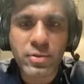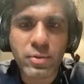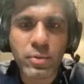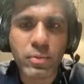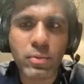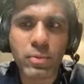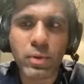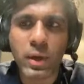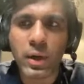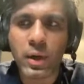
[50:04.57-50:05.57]
to
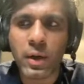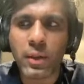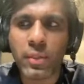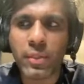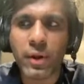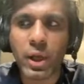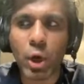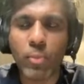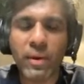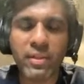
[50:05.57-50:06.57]
the
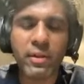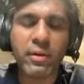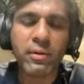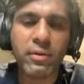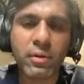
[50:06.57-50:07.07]
go method?